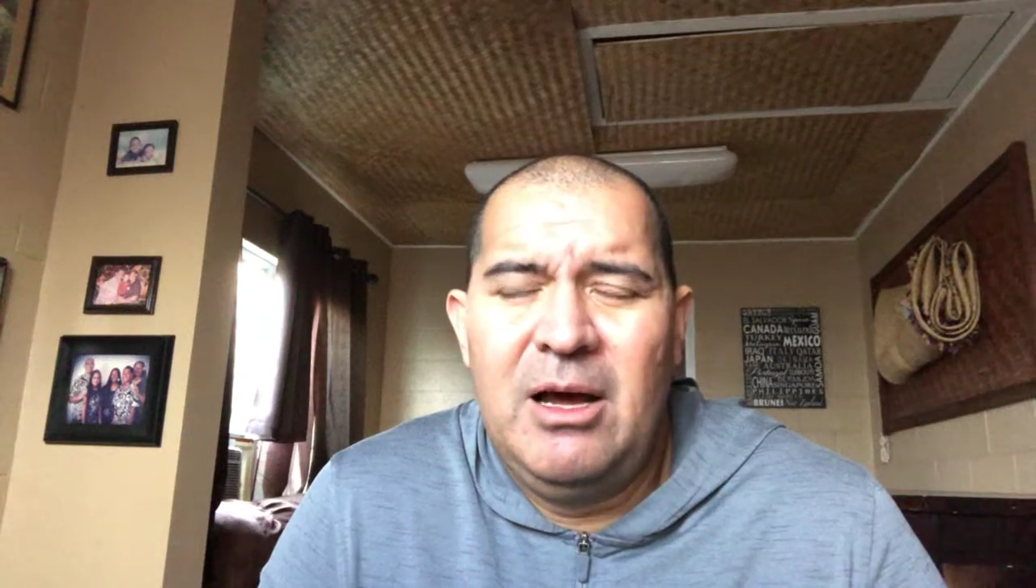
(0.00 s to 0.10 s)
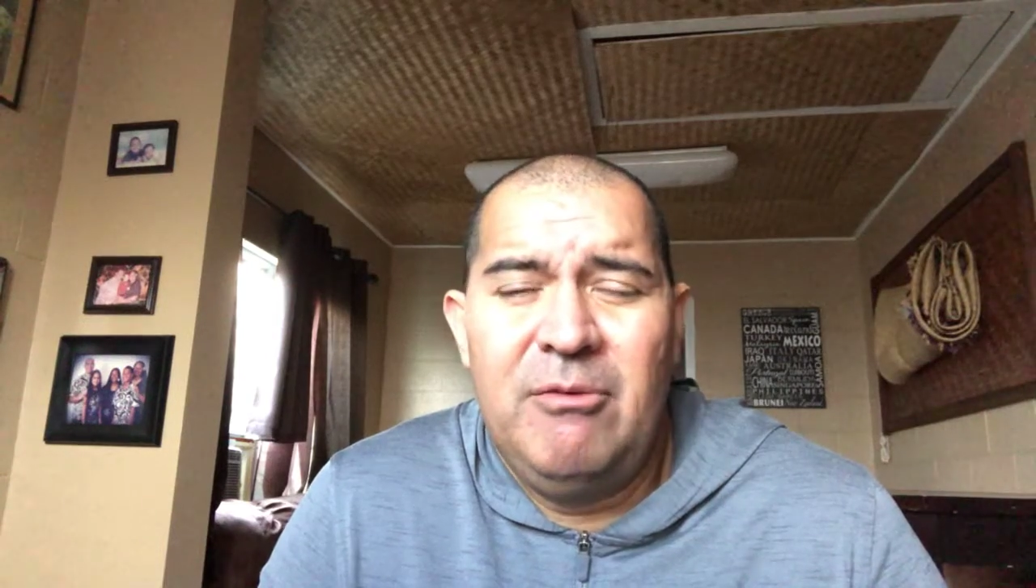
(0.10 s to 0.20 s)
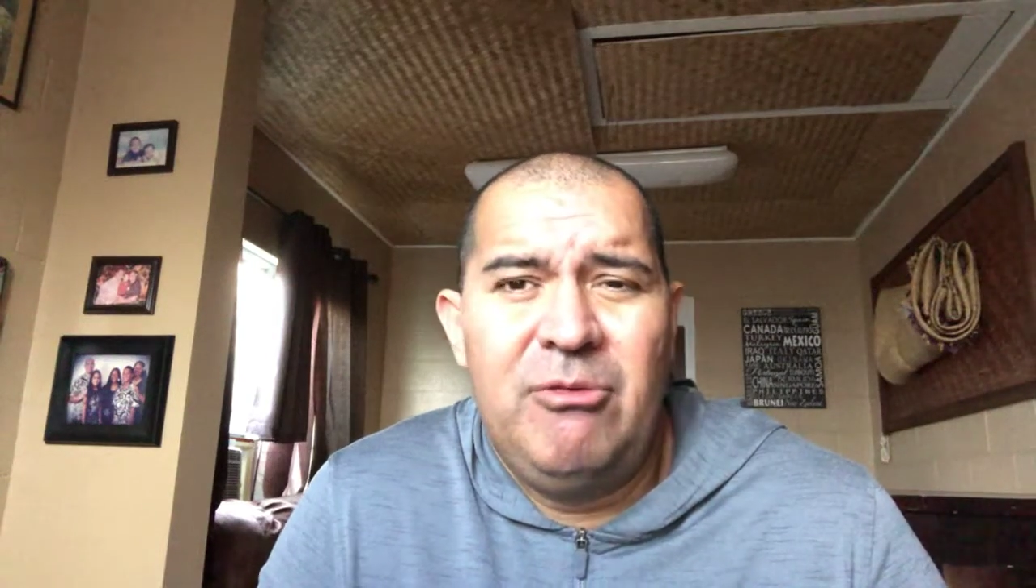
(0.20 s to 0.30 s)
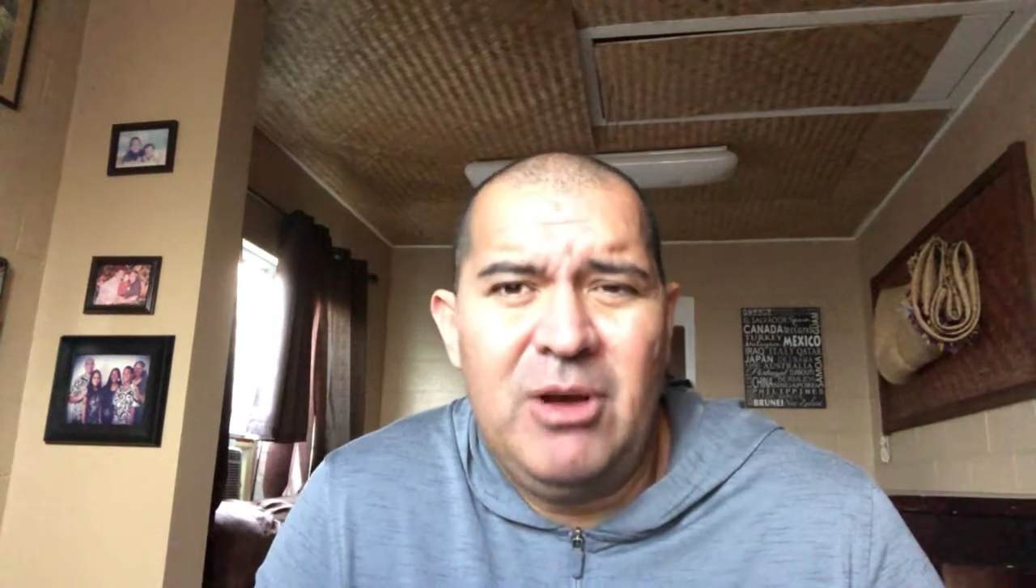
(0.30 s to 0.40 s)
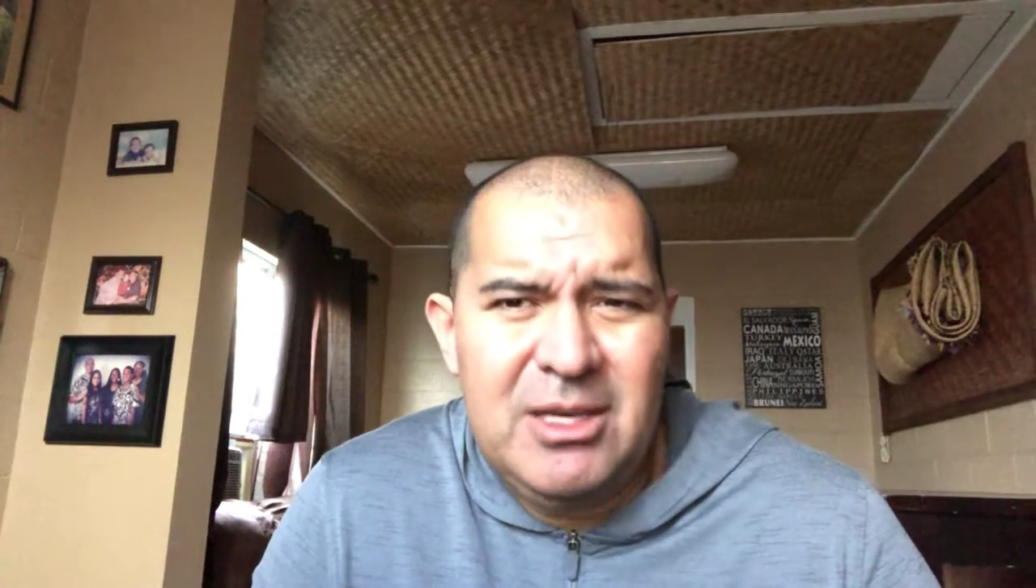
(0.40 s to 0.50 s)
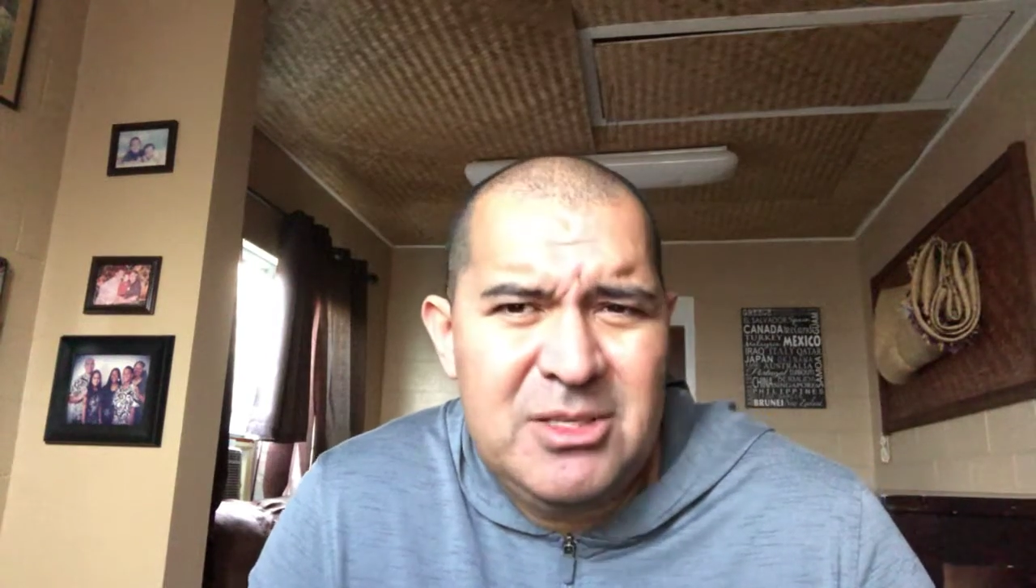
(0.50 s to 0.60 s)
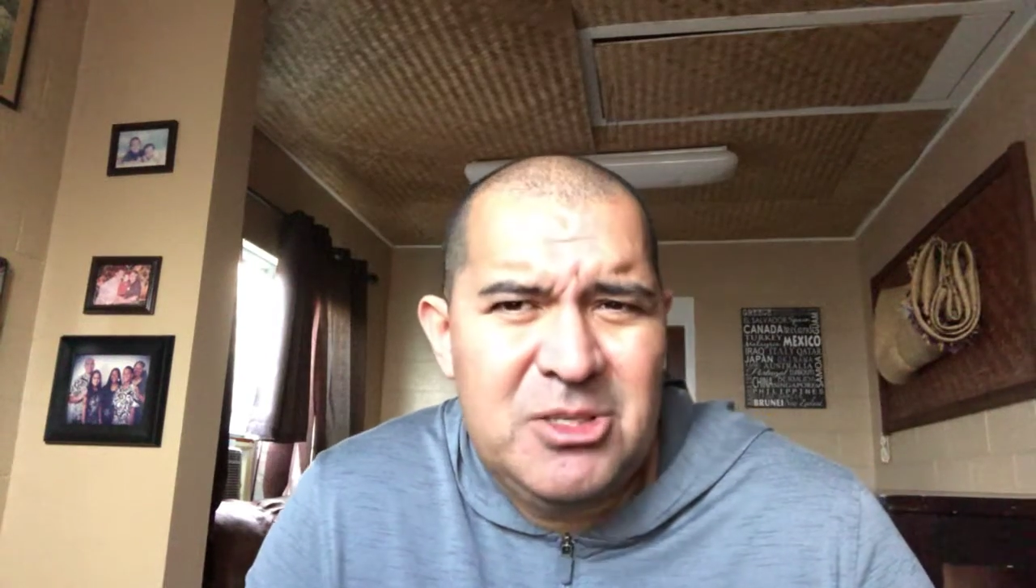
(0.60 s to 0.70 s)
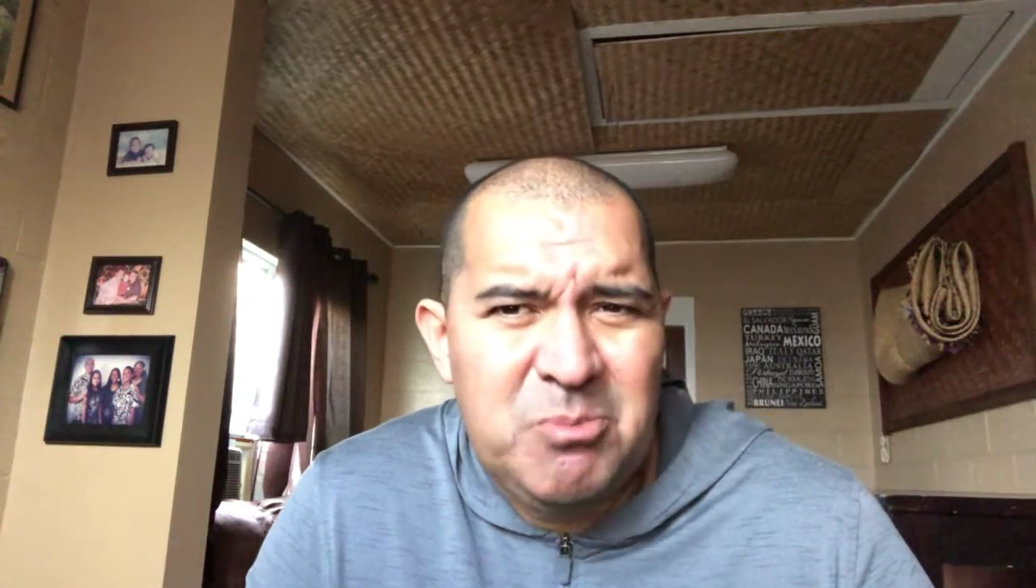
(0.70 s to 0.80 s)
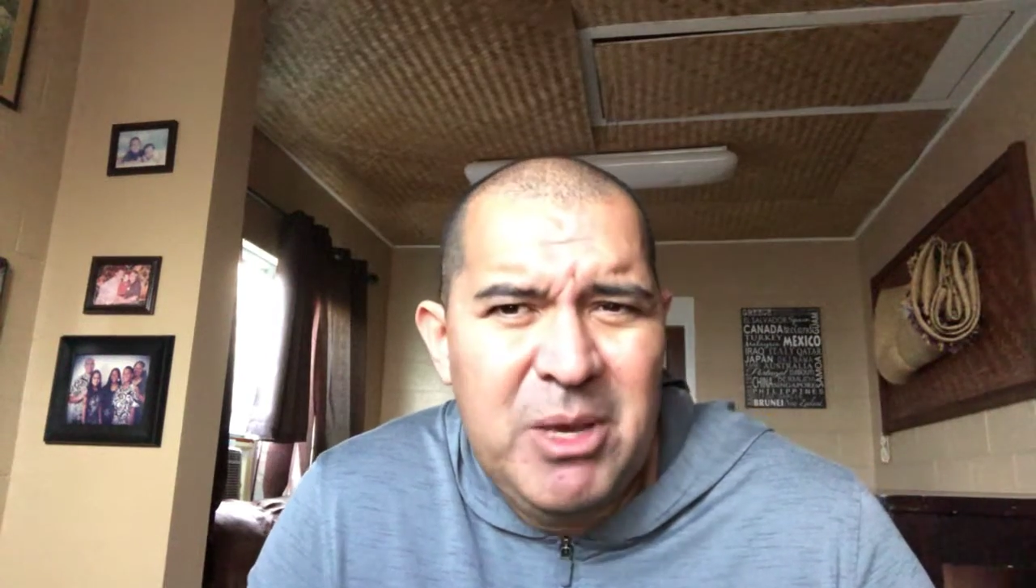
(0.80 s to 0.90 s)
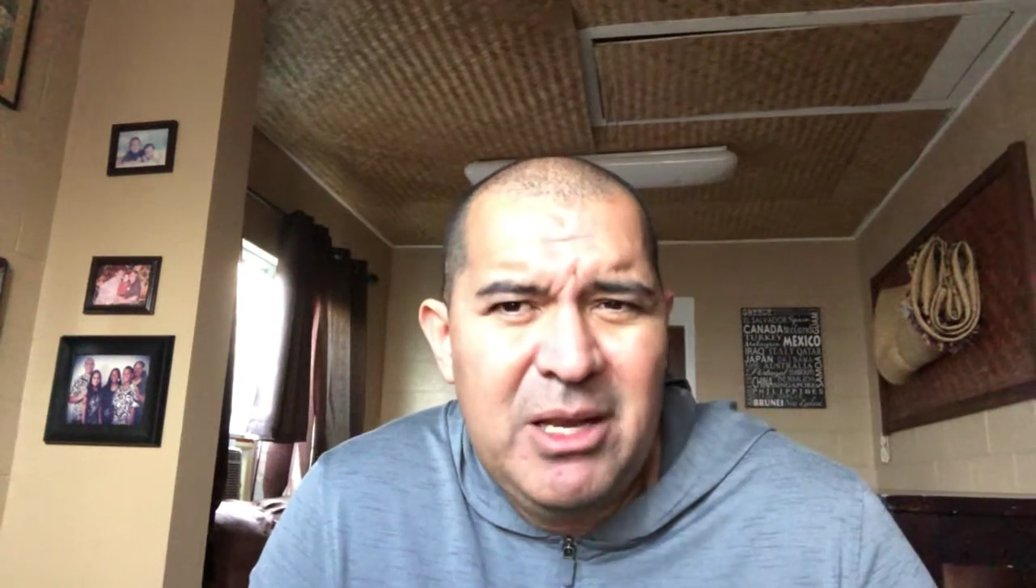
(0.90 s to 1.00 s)
For us
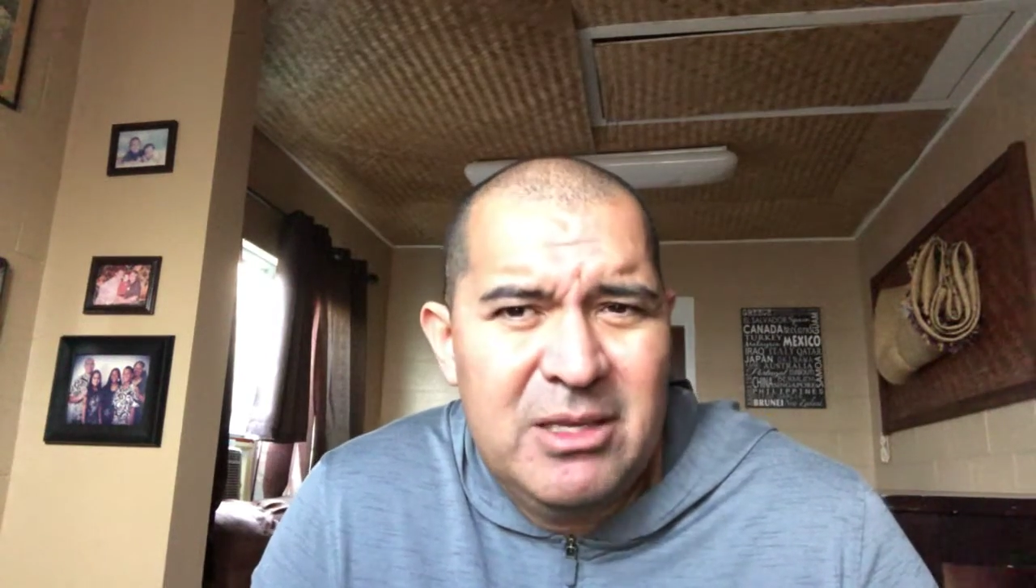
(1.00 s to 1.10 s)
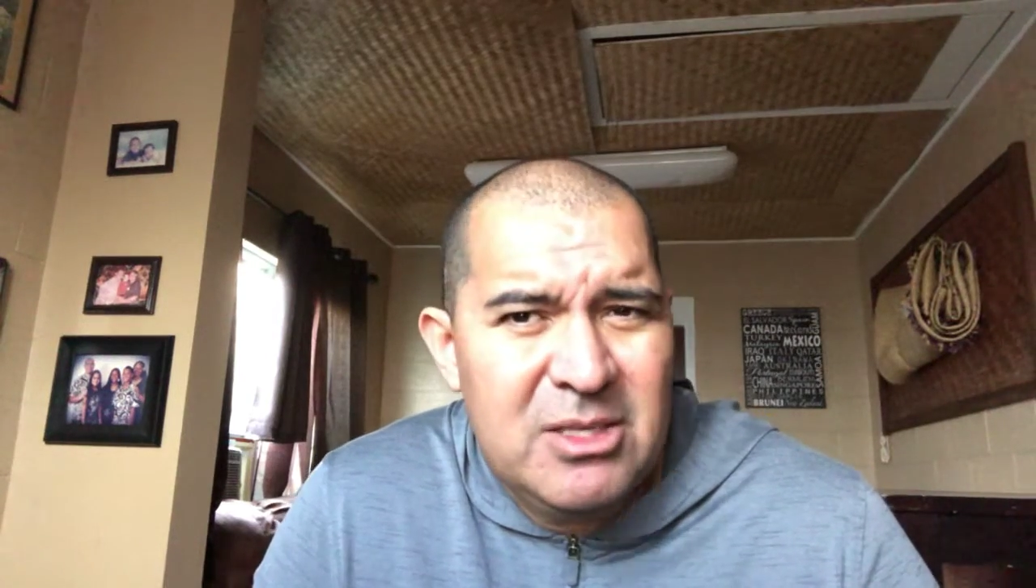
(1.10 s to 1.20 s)
as men,